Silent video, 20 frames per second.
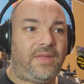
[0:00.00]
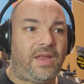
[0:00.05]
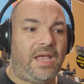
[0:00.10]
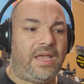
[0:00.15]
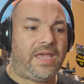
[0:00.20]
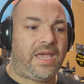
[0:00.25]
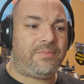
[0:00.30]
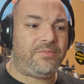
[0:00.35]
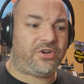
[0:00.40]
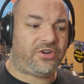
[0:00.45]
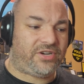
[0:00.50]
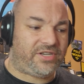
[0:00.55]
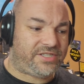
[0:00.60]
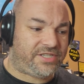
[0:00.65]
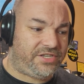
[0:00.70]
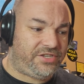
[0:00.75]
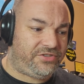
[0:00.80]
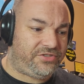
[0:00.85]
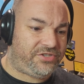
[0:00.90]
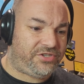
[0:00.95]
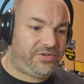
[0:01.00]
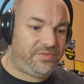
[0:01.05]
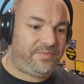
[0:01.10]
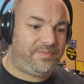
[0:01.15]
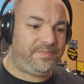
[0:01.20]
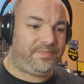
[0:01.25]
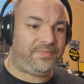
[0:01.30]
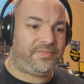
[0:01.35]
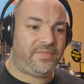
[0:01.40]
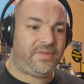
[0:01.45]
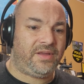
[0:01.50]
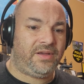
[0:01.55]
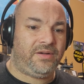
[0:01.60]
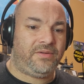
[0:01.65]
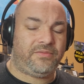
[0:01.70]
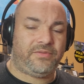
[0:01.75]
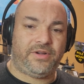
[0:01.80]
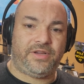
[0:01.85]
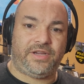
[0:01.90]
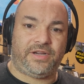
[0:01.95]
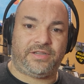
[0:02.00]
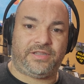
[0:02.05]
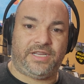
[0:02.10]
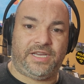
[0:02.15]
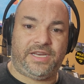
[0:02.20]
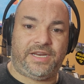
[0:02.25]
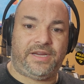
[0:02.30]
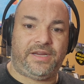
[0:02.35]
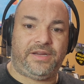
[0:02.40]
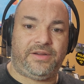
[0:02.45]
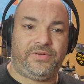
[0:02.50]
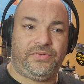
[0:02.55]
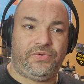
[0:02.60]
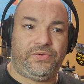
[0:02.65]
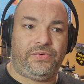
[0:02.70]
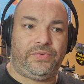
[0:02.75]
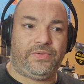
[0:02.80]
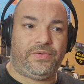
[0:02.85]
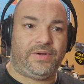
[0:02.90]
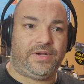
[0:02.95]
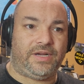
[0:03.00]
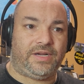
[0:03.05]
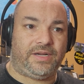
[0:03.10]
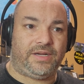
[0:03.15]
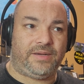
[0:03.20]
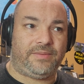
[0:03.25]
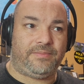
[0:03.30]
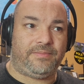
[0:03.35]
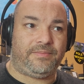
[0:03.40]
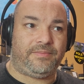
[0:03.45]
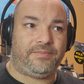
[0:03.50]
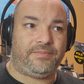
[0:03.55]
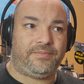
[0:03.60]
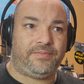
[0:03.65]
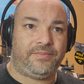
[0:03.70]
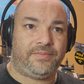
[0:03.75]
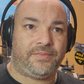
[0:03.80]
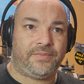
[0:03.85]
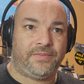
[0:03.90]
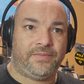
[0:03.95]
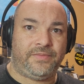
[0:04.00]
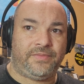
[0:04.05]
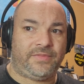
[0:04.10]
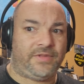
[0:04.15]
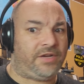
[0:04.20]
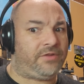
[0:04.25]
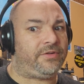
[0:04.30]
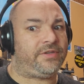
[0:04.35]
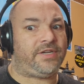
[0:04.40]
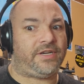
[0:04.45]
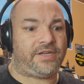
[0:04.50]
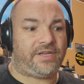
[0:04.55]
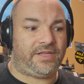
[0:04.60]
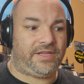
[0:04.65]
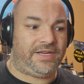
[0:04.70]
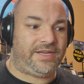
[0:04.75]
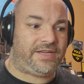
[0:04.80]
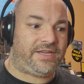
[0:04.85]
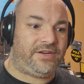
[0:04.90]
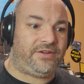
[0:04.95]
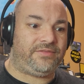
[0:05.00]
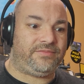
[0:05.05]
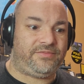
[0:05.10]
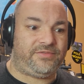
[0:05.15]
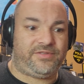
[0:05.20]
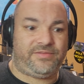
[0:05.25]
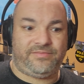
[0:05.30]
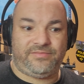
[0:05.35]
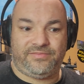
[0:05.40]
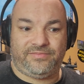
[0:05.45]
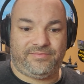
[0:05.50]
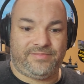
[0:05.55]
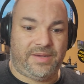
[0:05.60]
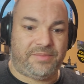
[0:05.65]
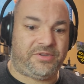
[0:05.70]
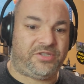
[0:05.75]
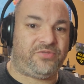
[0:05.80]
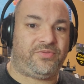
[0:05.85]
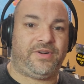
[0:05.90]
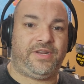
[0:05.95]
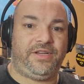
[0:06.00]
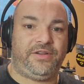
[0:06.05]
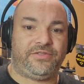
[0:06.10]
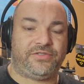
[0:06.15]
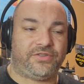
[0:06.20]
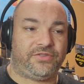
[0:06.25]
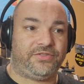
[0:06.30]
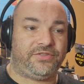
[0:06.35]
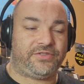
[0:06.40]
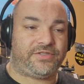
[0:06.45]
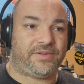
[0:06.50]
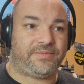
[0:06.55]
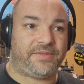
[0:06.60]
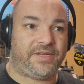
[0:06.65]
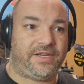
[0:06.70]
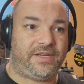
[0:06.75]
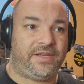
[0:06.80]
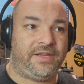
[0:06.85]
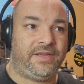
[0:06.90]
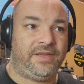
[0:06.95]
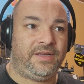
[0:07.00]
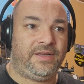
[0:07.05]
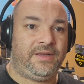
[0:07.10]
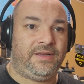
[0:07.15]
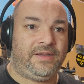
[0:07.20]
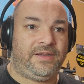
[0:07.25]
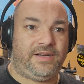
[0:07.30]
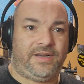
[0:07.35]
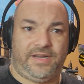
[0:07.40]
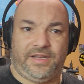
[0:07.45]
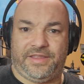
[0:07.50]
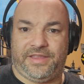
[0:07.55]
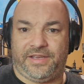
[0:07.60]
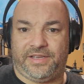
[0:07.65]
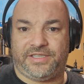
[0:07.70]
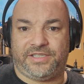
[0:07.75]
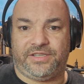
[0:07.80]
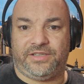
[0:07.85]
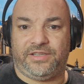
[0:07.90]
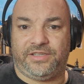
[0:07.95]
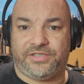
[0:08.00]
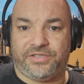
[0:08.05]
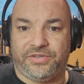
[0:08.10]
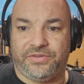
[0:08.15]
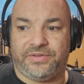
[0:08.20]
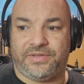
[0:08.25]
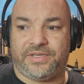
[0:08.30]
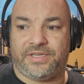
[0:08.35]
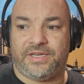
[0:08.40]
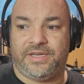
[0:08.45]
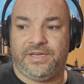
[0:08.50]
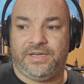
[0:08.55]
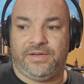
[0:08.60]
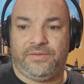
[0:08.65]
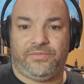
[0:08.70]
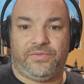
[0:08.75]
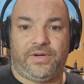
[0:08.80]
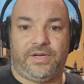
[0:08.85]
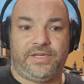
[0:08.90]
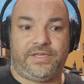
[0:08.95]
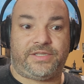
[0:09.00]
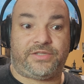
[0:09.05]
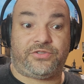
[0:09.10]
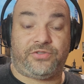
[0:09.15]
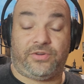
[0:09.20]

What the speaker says: I came across a YouTube where a young lady who, we're talking maybe 20 years old or something, I think still a student, was